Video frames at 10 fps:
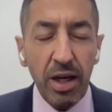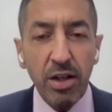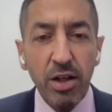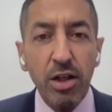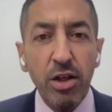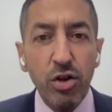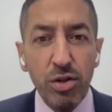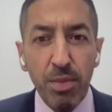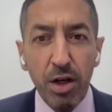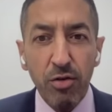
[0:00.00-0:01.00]
and
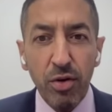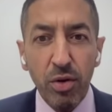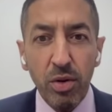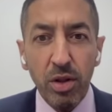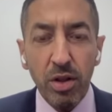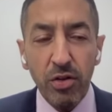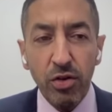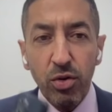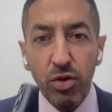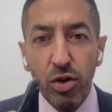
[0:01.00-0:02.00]
your smartphone
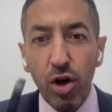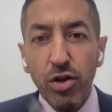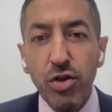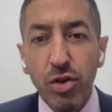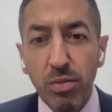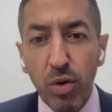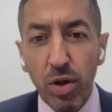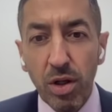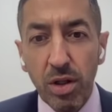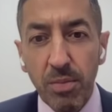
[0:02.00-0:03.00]
is going to cost you
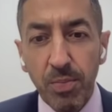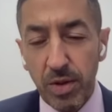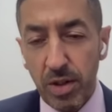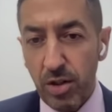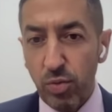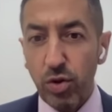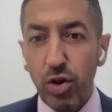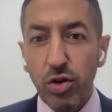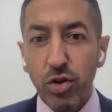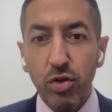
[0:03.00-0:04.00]
more than it
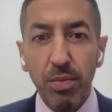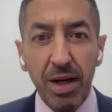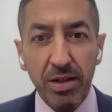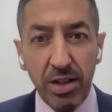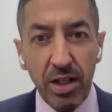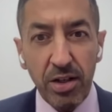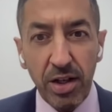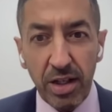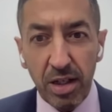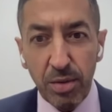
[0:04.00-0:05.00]
would cost you to buy it in any
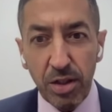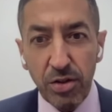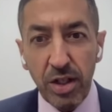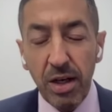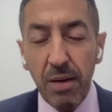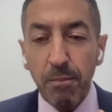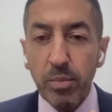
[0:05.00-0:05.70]
other high income country,